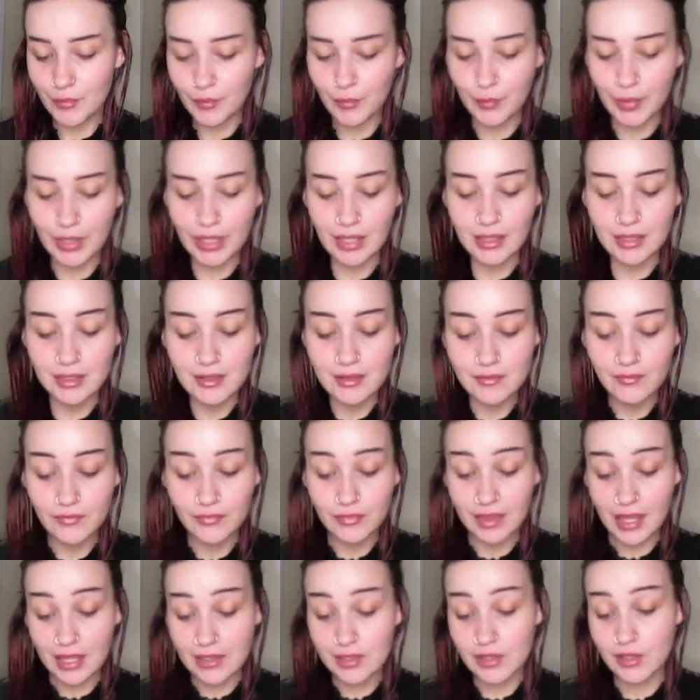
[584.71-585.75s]
But
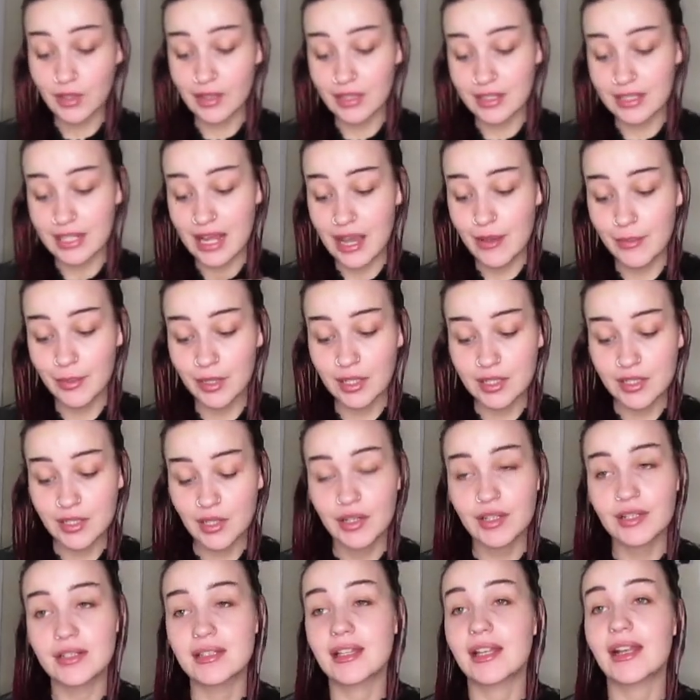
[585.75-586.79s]
that started to happen. I
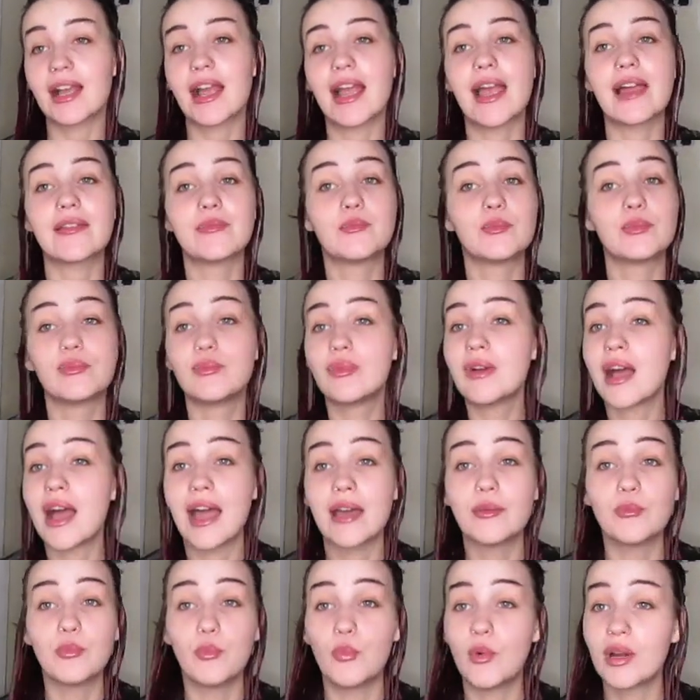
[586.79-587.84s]
started, like, I
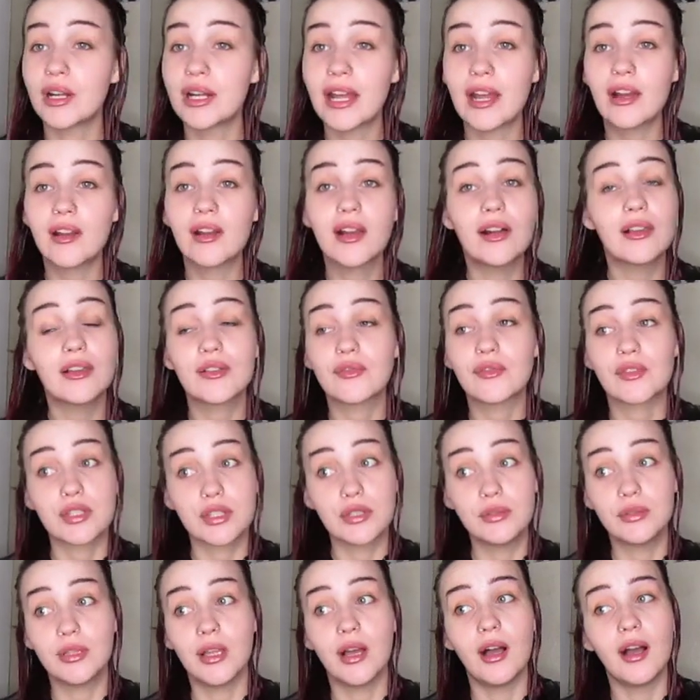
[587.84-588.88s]
had one hair color for
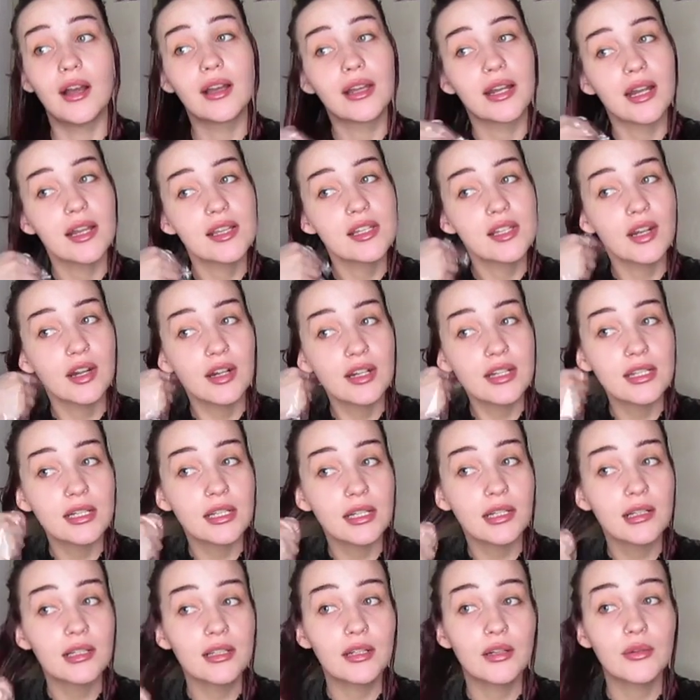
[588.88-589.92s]
too long, and I started to
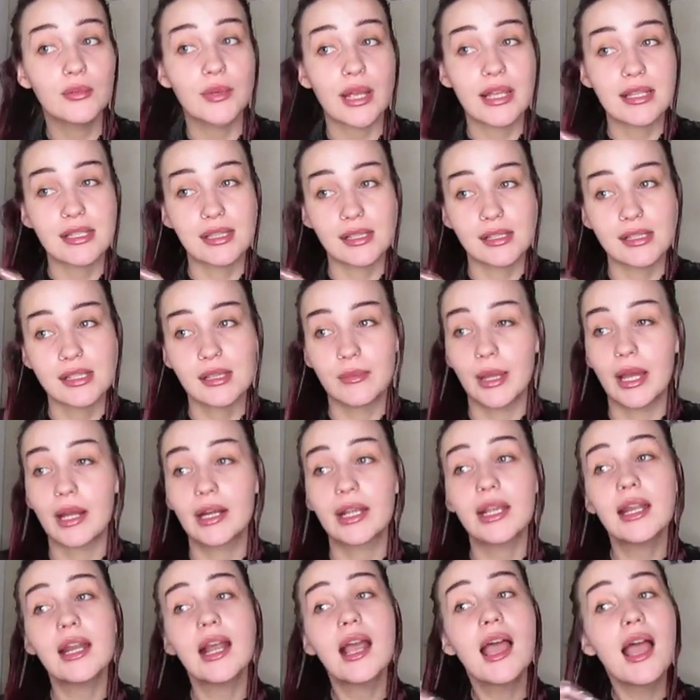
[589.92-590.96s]
get a little restless about
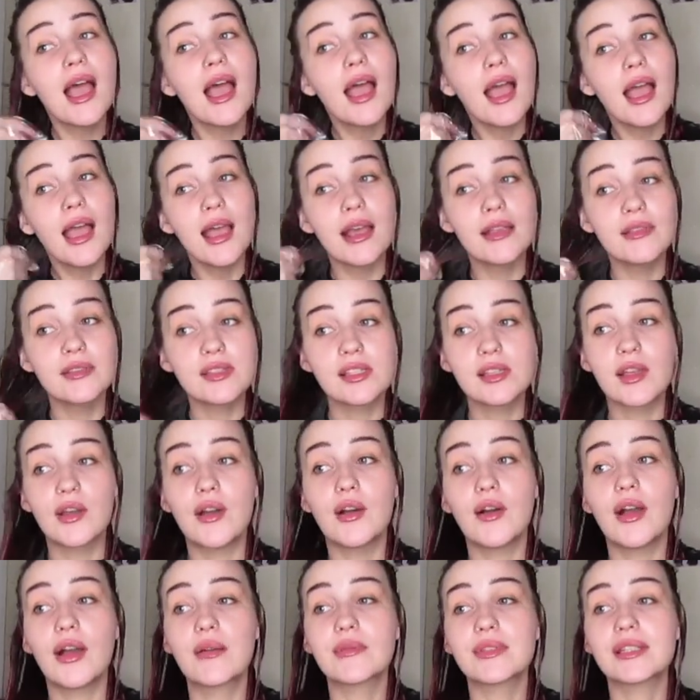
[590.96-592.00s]
it. And
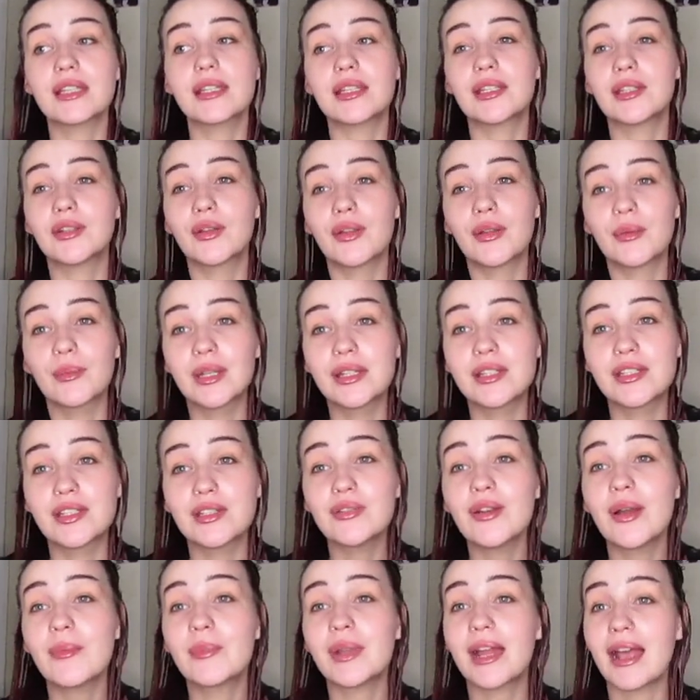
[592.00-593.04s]
so I was like, you know what I'm going to
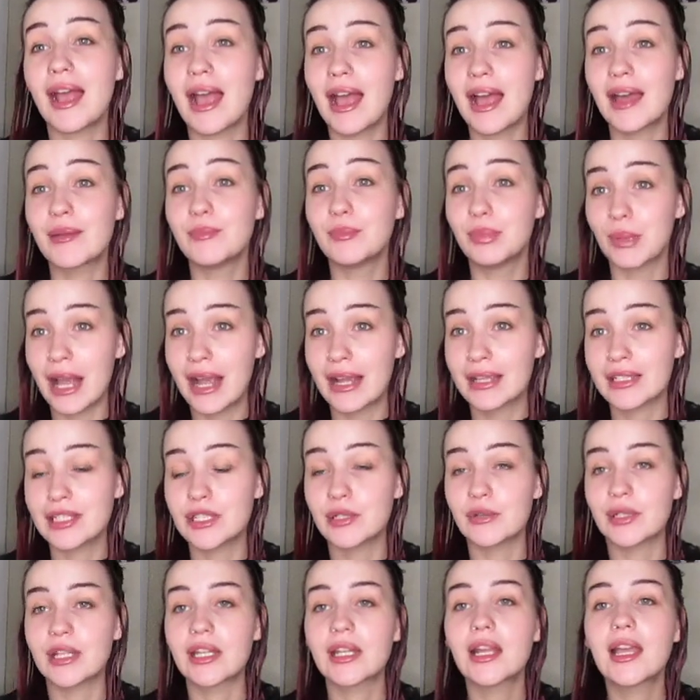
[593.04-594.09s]
do? I'm going to add black
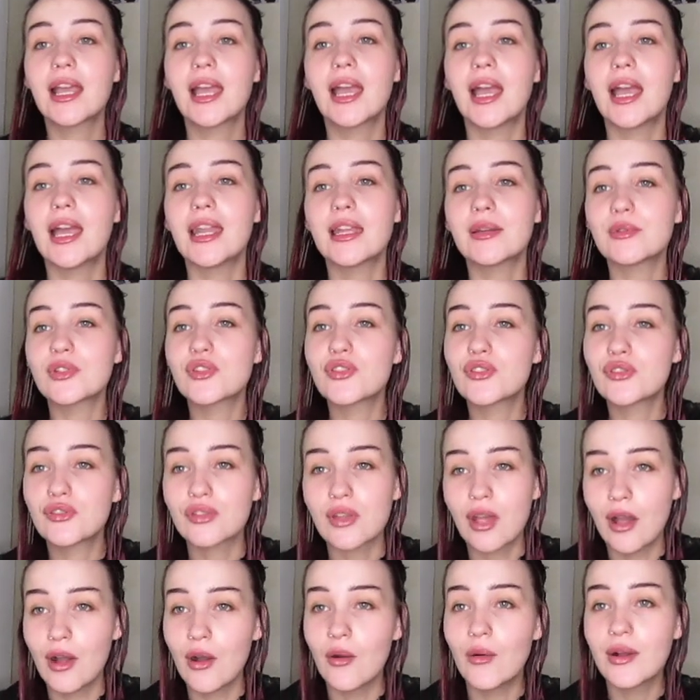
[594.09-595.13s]
to it. and it was
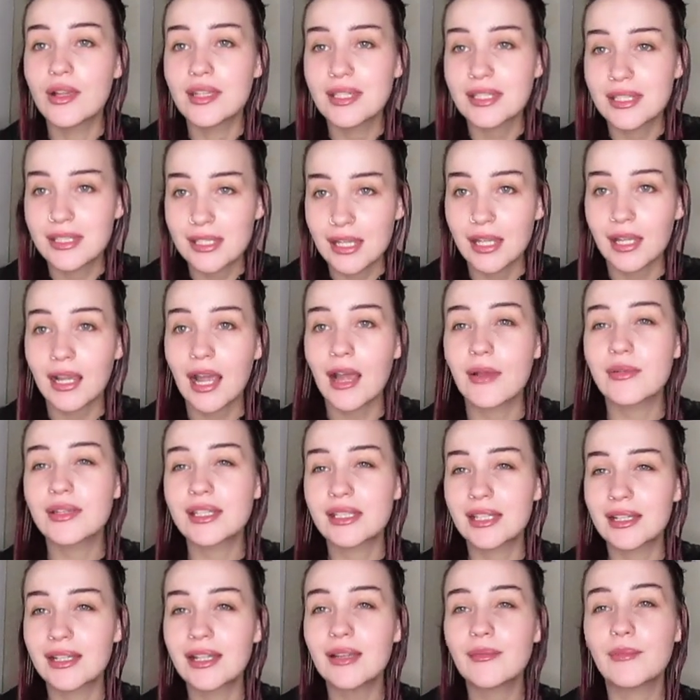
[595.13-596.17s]
so sick. I was
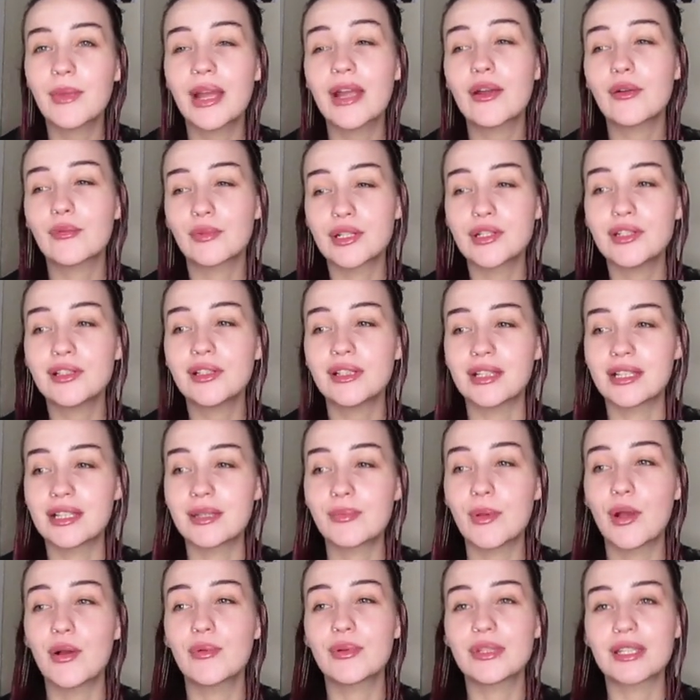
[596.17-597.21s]
thinking my original
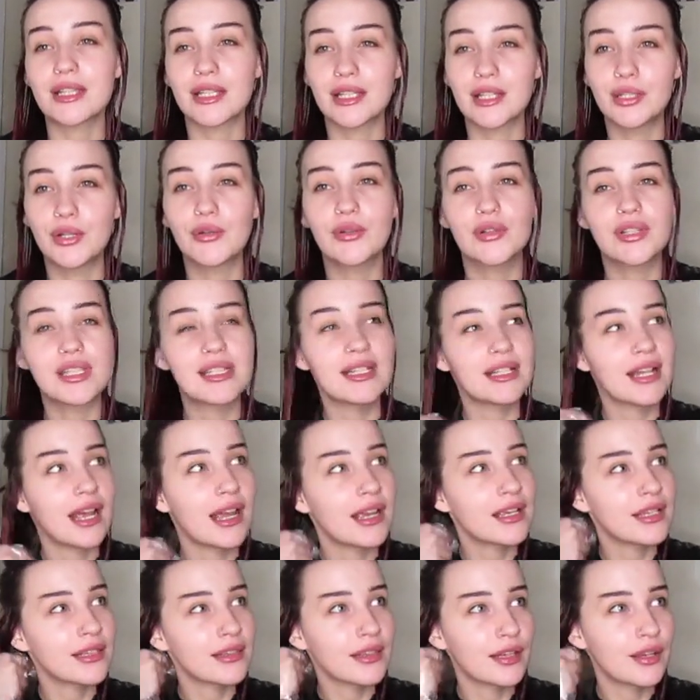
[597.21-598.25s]
inspo was like, you know, Christina
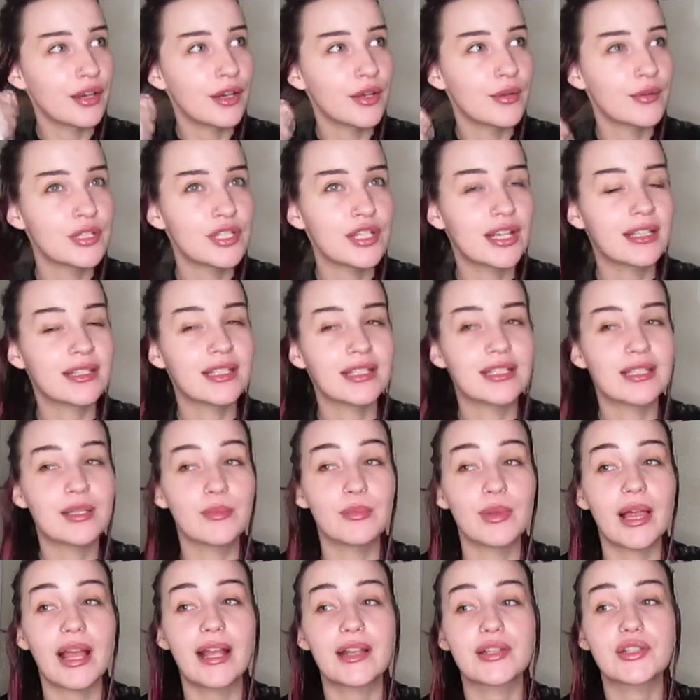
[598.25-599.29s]
Aguilera when she had like the
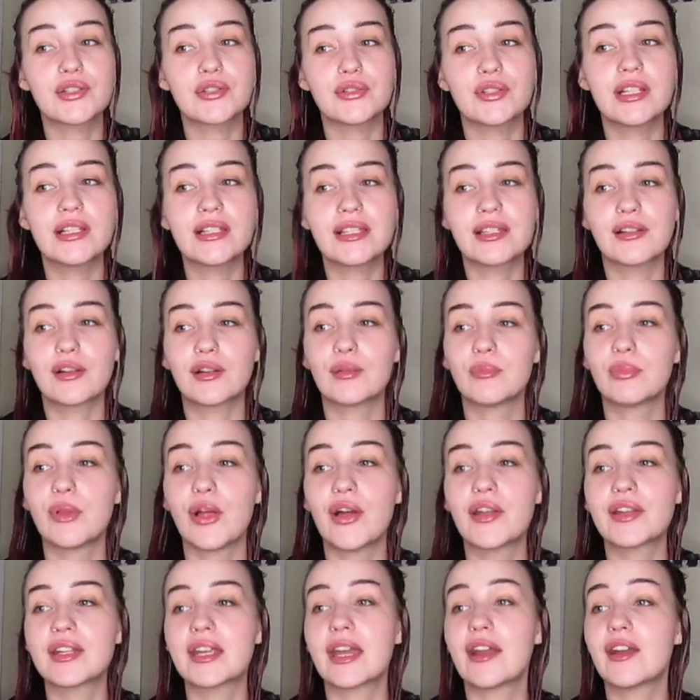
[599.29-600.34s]
black streaks in her
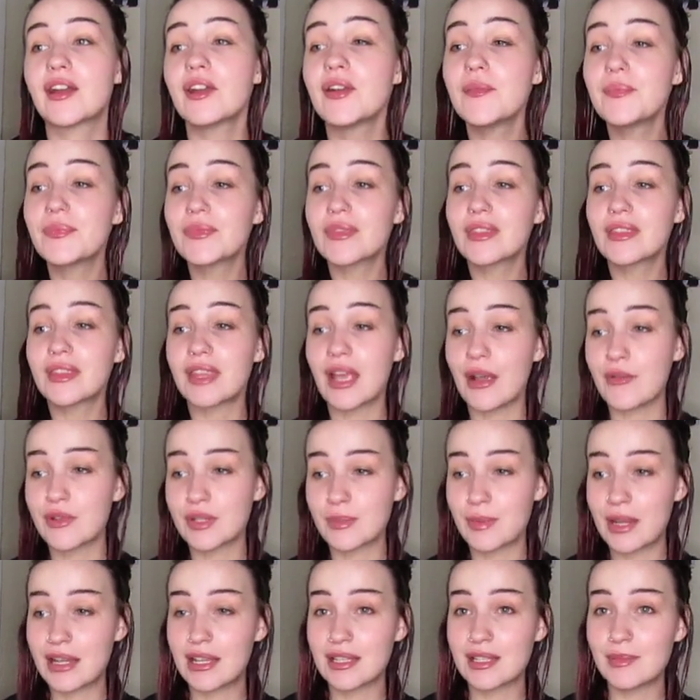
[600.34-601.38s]
blonde hair. That was
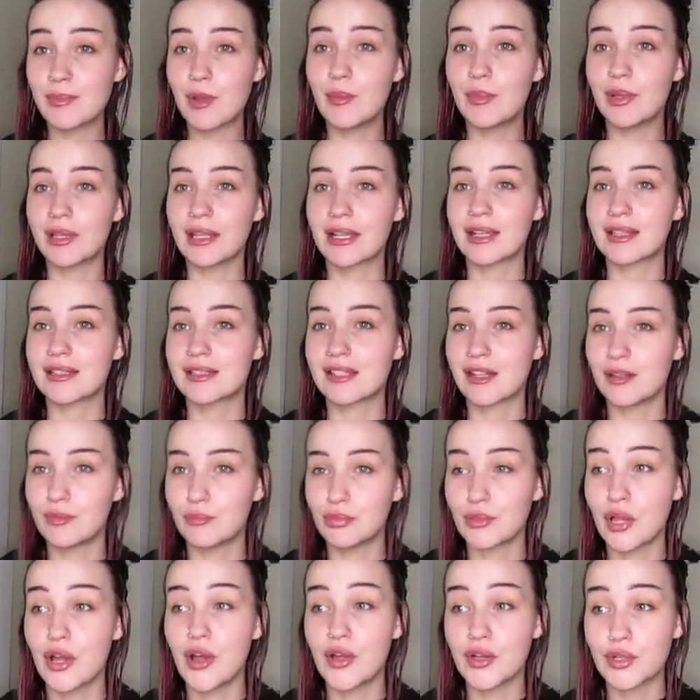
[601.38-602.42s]
my inspo, but like instead of
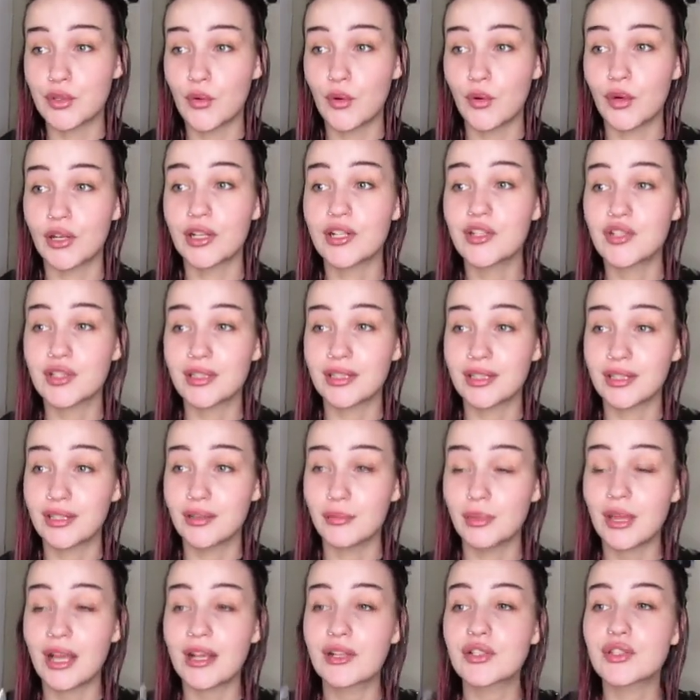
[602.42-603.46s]
blonde, orange, and then the
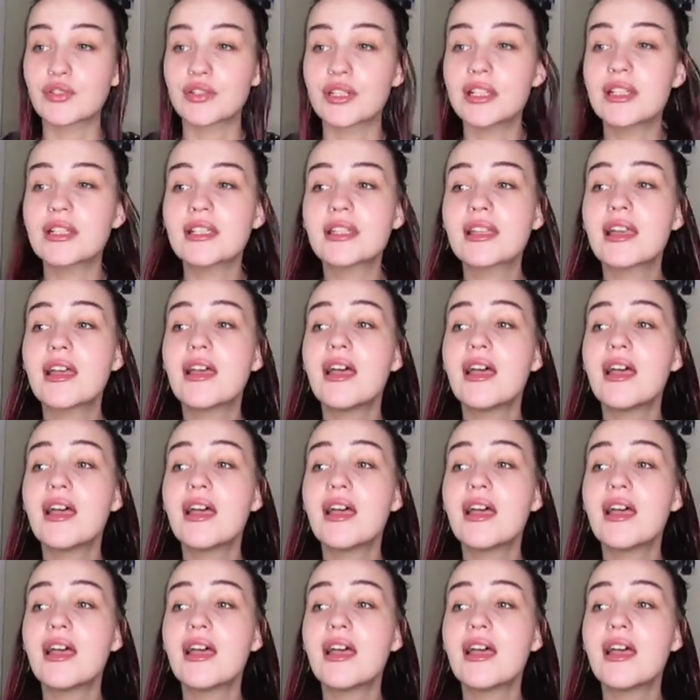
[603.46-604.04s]
black streaks.